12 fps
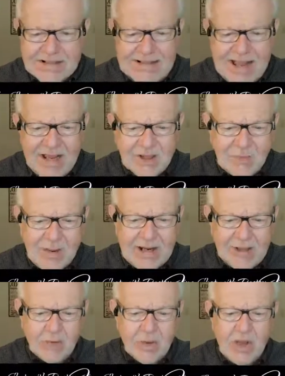taxed by
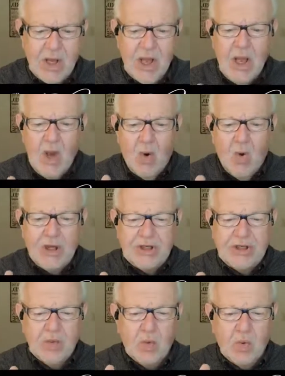Israel,
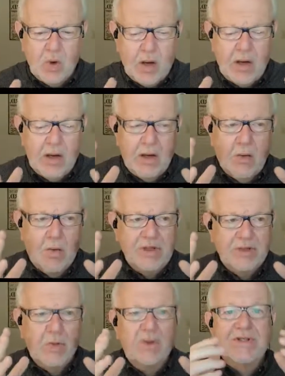which
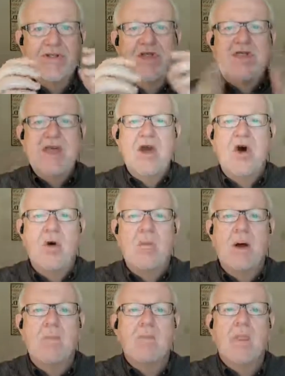was
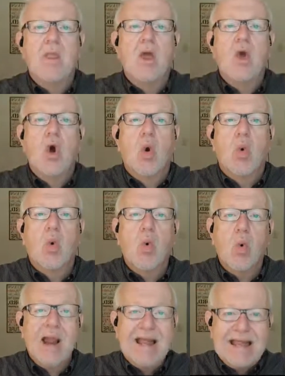them
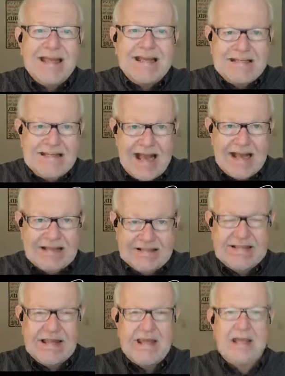
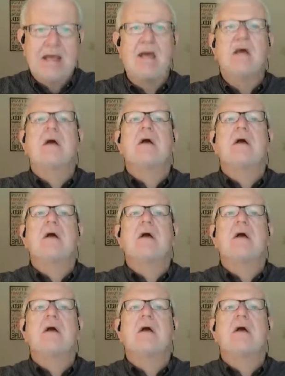recognizing